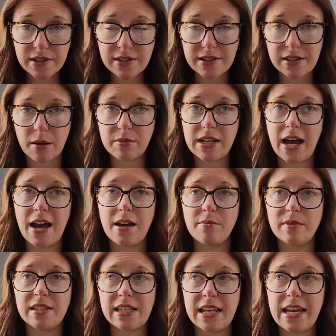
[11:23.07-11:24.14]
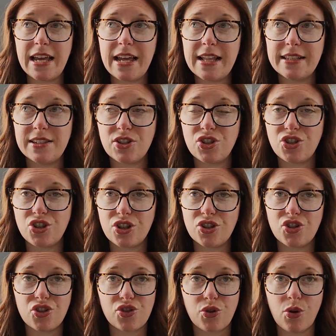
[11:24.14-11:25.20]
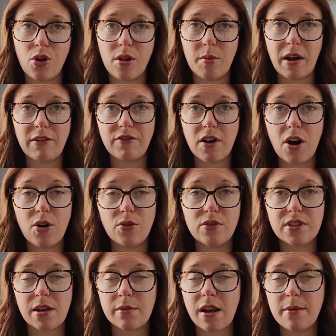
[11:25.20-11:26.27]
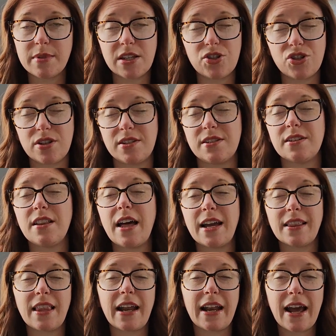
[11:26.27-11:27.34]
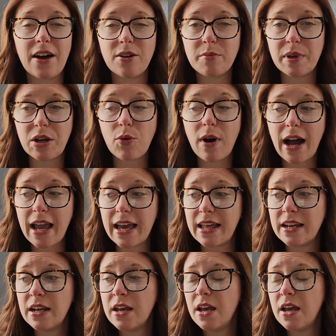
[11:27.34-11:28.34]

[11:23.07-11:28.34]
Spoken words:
Sometimes it's just to scroll on my phone. Sometimes it's just to lay down and be quiet.